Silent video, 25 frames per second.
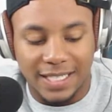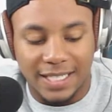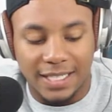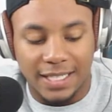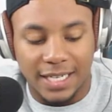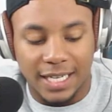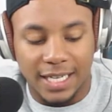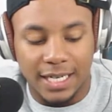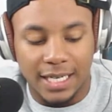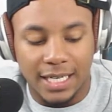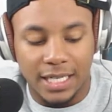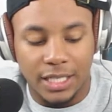
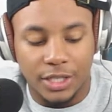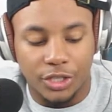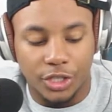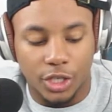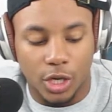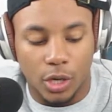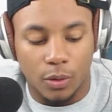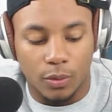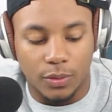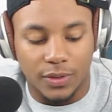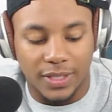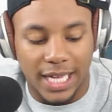Sidney
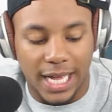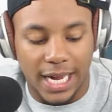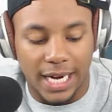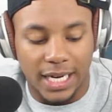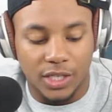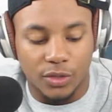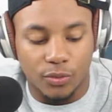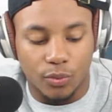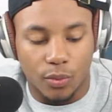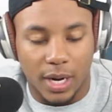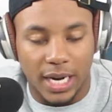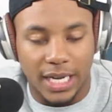Jones, that
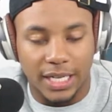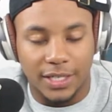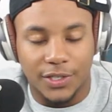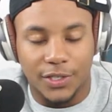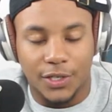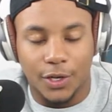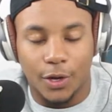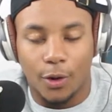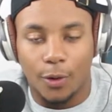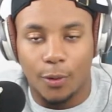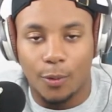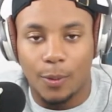is right.
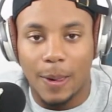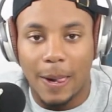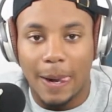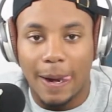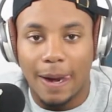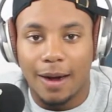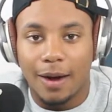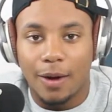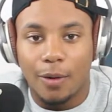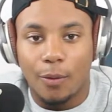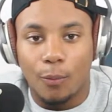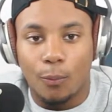So
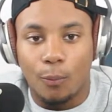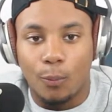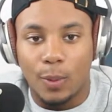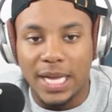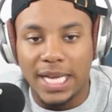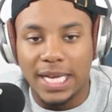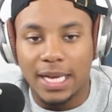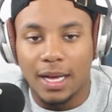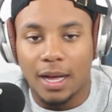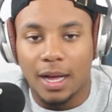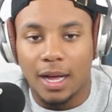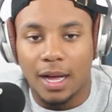
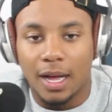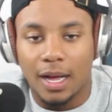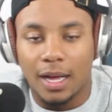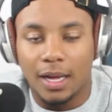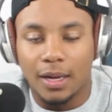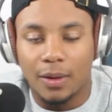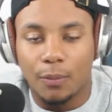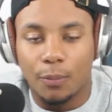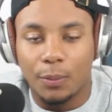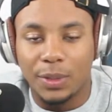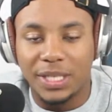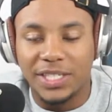we
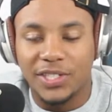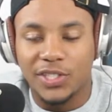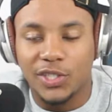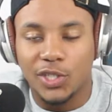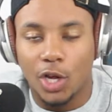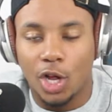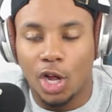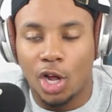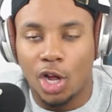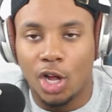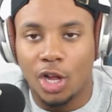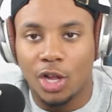
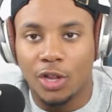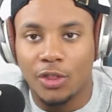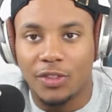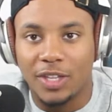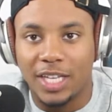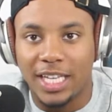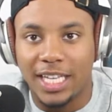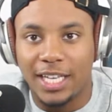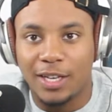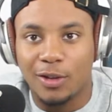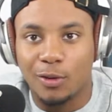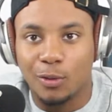saw
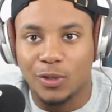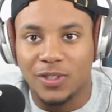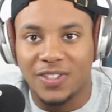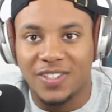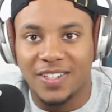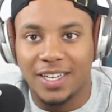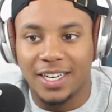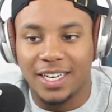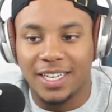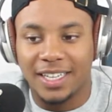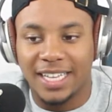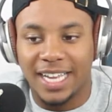the Eagles
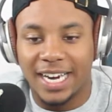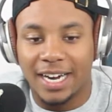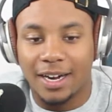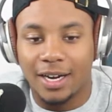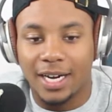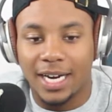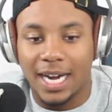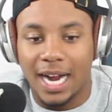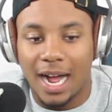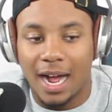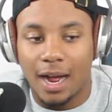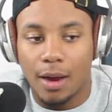sitting there,
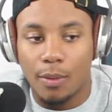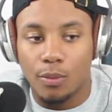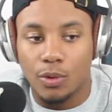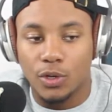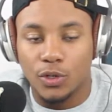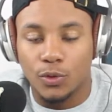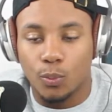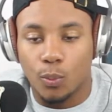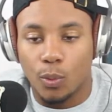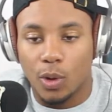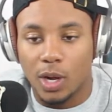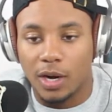and I
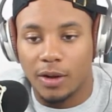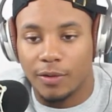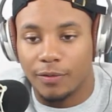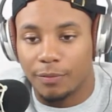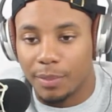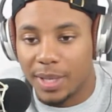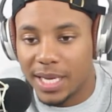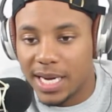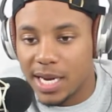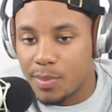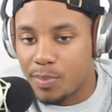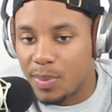was one of
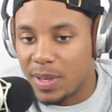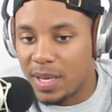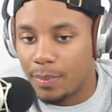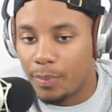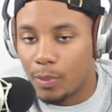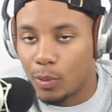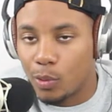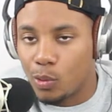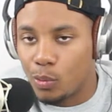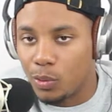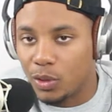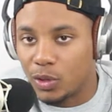many
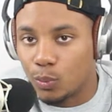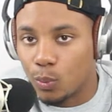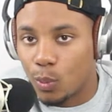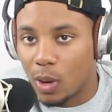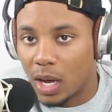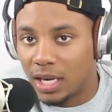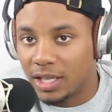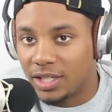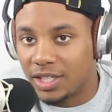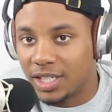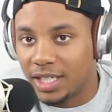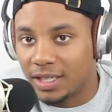people who was
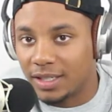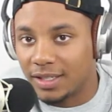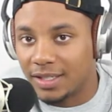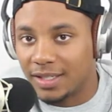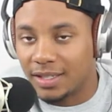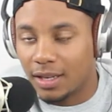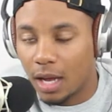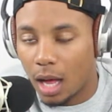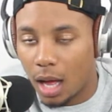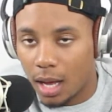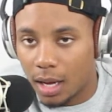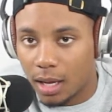watching the
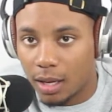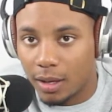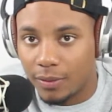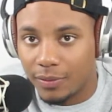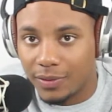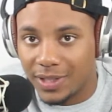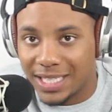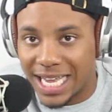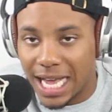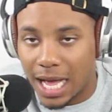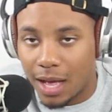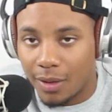stock
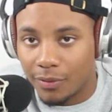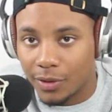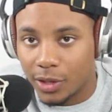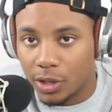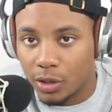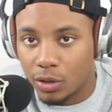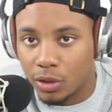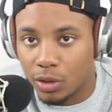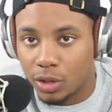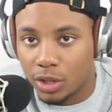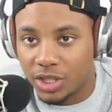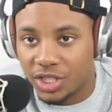of Dalvin
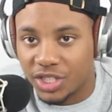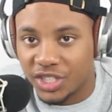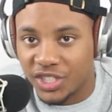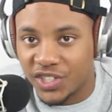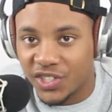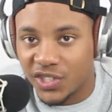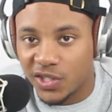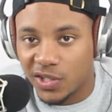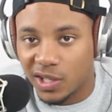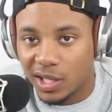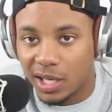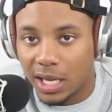Cook
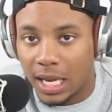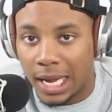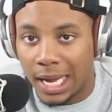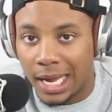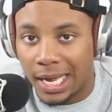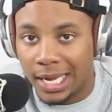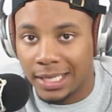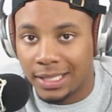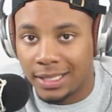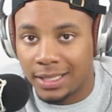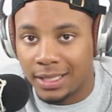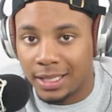just
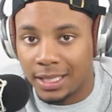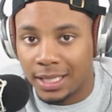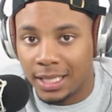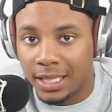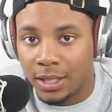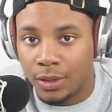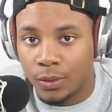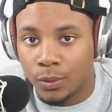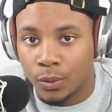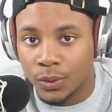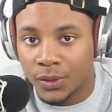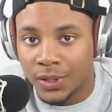slide to the
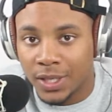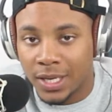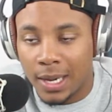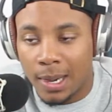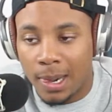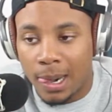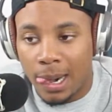Eagles.